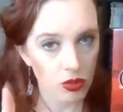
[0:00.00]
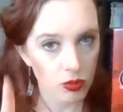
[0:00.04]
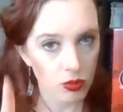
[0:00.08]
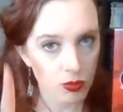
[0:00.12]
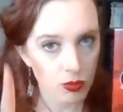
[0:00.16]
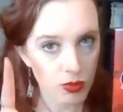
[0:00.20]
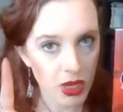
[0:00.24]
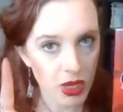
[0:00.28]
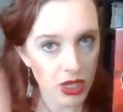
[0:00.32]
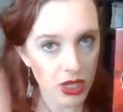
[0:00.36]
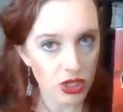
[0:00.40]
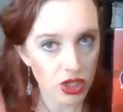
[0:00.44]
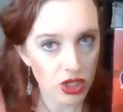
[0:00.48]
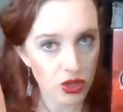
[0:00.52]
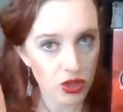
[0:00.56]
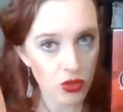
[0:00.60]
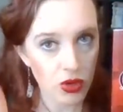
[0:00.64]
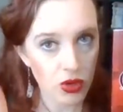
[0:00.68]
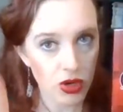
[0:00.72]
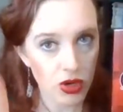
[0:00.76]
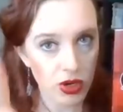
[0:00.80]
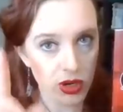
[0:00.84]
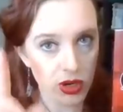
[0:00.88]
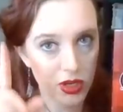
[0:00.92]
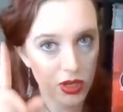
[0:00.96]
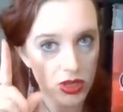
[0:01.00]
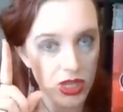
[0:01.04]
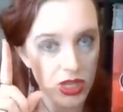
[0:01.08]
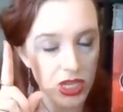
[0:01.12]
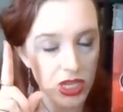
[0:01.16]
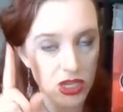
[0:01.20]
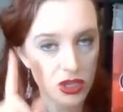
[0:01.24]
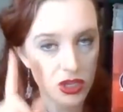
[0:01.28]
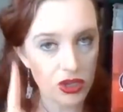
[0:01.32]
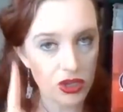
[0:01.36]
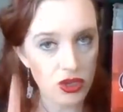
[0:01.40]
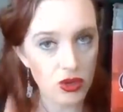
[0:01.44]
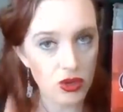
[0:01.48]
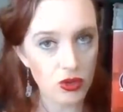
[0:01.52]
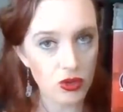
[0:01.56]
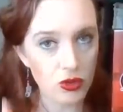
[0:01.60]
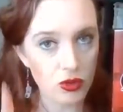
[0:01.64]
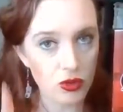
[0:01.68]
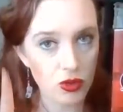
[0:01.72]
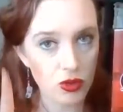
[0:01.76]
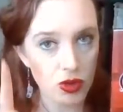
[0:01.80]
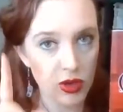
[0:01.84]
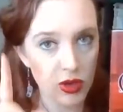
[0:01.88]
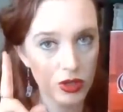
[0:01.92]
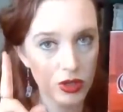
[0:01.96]
make sure that
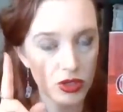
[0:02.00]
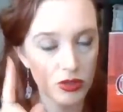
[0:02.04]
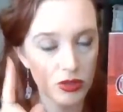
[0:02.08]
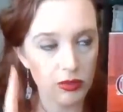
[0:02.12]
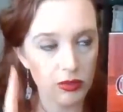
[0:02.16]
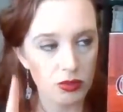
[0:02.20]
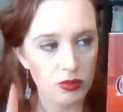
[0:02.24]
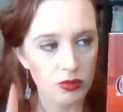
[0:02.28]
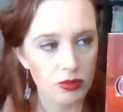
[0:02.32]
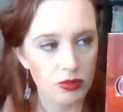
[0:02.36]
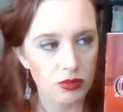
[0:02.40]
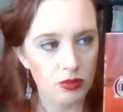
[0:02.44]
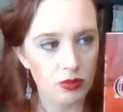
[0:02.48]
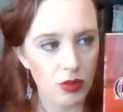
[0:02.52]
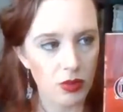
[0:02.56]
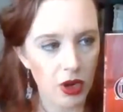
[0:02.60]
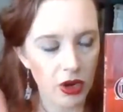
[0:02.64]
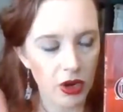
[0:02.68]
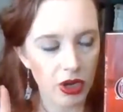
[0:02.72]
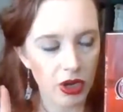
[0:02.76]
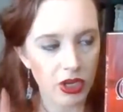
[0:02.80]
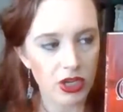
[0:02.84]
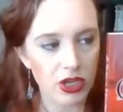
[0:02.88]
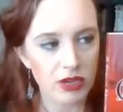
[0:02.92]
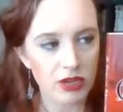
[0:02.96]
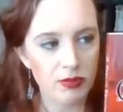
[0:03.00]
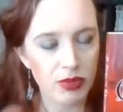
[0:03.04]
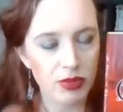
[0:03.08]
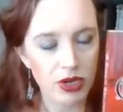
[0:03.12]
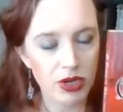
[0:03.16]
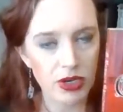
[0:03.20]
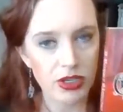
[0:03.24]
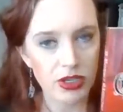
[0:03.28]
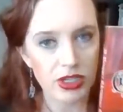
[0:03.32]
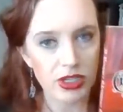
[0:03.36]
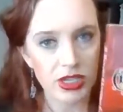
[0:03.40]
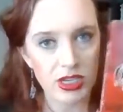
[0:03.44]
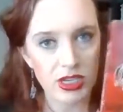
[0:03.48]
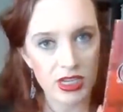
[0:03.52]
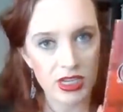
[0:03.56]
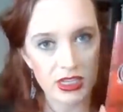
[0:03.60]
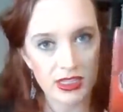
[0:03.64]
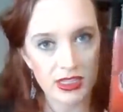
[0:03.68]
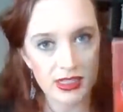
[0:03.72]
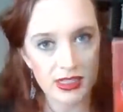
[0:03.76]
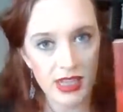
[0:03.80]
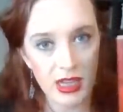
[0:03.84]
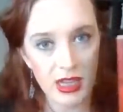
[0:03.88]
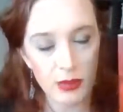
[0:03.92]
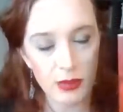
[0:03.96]
you are a good person and
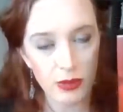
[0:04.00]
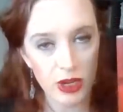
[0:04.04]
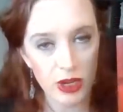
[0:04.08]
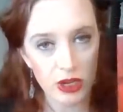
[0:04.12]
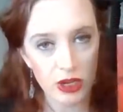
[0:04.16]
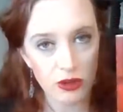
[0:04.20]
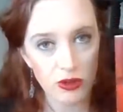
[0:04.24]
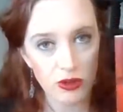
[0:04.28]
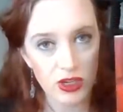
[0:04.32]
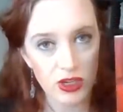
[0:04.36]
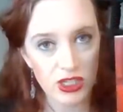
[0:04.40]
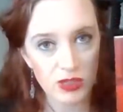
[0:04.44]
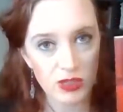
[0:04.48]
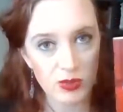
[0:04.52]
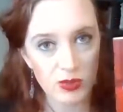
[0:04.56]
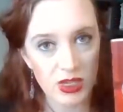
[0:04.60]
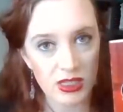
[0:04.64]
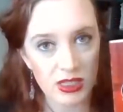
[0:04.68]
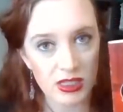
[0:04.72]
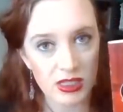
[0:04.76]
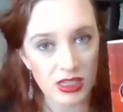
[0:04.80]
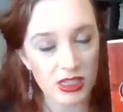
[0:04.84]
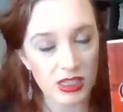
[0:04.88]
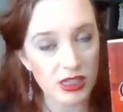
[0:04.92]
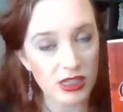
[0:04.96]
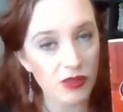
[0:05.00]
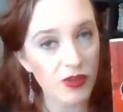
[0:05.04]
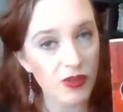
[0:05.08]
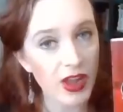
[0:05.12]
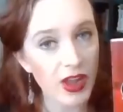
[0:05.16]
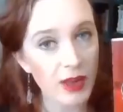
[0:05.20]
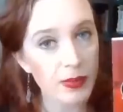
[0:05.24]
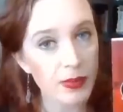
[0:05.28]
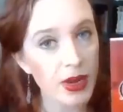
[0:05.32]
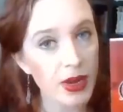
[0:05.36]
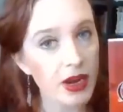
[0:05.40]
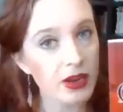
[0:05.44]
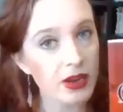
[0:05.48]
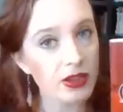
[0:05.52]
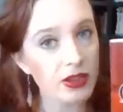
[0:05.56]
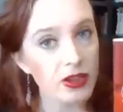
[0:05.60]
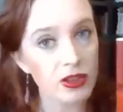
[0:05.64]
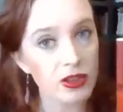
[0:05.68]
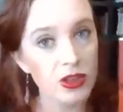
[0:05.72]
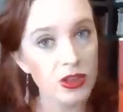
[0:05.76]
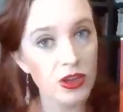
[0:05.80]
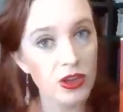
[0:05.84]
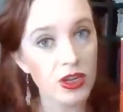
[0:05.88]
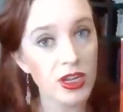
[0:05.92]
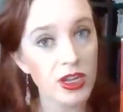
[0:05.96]
celebrate Christmas because the vampires are
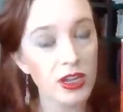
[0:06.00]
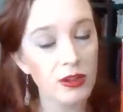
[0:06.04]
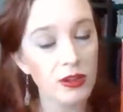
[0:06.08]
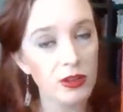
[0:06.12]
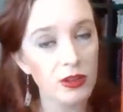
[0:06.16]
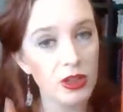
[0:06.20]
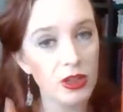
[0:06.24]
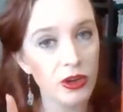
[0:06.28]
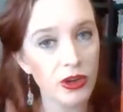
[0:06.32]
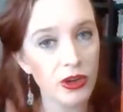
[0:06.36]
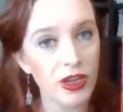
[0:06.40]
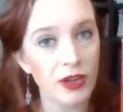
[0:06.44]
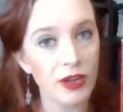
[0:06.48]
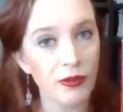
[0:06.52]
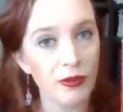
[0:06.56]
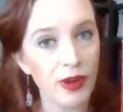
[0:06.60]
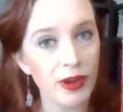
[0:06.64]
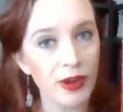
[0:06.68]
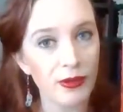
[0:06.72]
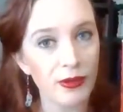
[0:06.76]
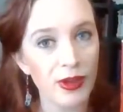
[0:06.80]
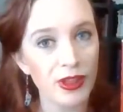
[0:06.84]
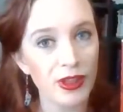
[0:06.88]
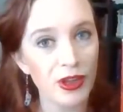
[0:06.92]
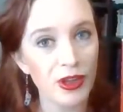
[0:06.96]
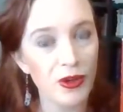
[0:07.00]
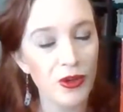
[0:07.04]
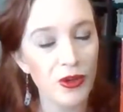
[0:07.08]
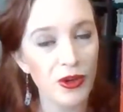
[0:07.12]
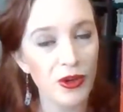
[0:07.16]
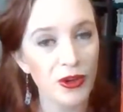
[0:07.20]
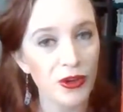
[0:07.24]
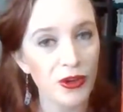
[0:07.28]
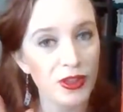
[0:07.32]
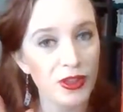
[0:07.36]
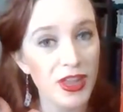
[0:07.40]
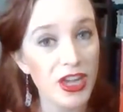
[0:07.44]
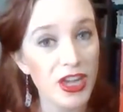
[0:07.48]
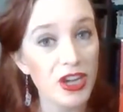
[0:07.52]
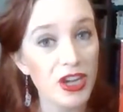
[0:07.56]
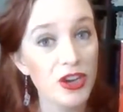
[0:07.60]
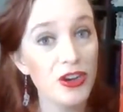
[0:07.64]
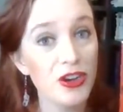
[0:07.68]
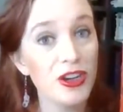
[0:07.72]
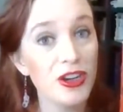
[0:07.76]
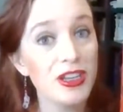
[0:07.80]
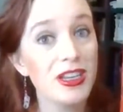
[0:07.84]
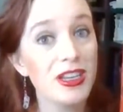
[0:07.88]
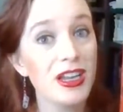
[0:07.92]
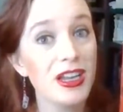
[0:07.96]
lurking right around the corner and they
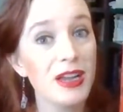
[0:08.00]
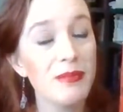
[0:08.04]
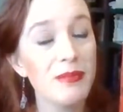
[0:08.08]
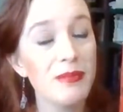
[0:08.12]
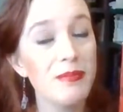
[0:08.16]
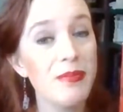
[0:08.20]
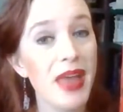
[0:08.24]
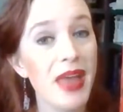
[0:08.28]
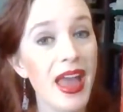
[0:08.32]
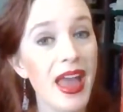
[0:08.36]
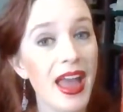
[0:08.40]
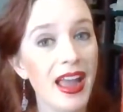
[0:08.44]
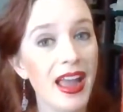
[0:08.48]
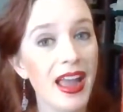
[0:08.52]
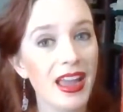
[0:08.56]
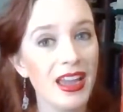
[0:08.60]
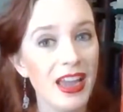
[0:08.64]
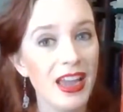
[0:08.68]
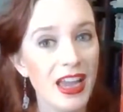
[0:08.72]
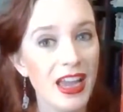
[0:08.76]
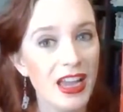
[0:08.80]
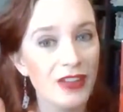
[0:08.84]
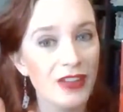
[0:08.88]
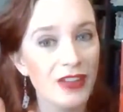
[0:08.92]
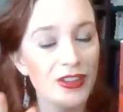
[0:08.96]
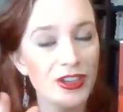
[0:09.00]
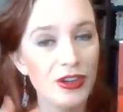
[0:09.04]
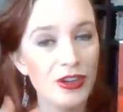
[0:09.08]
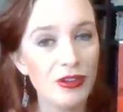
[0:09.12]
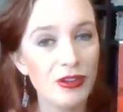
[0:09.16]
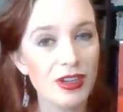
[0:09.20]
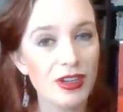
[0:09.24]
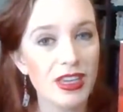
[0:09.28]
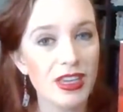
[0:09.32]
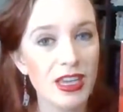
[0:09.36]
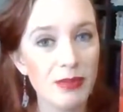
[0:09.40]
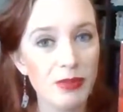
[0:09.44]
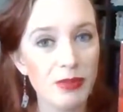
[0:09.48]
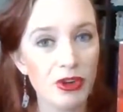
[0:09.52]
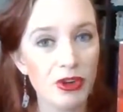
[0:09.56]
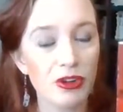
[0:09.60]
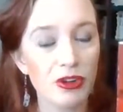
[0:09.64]
could come back if you don't keep your